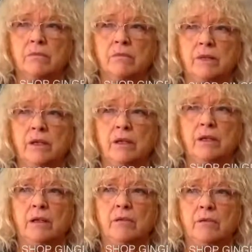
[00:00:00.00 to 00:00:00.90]
Really,
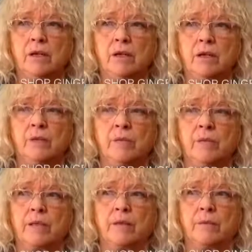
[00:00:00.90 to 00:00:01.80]
really taught me
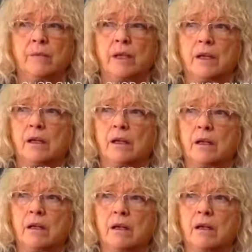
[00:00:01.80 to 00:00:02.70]
something
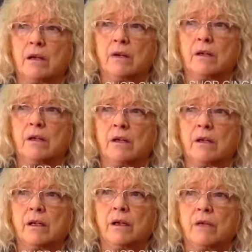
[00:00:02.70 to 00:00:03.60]
going
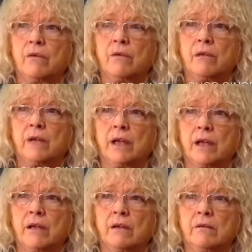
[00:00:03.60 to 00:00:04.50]
over it
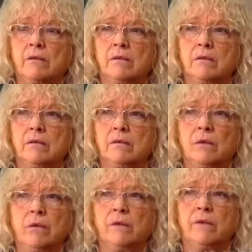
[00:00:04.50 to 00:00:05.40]
again.
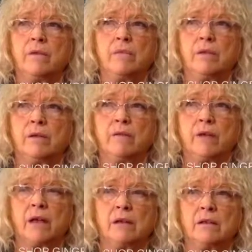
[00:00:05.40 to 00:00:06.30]
All of them, in
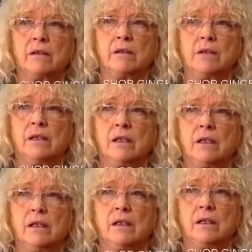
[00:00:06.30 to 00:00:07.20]
fact.
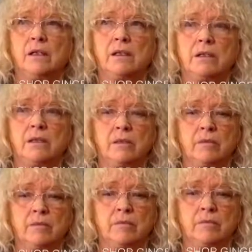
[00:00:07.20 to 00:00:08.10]
It's,
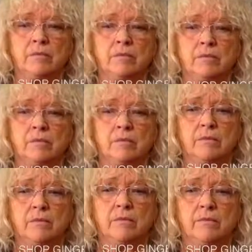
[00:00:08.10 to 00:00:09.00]
um,
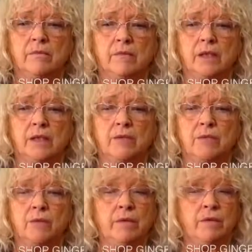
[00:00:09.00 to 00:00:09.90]
it's a
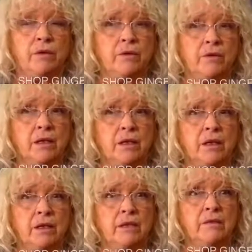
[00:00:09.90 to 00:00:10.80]
review that
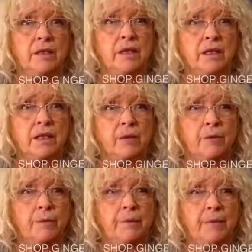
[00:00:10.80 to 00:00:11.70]
even has
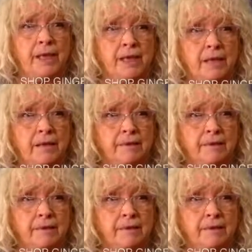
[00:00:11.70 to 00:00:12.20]
helped me.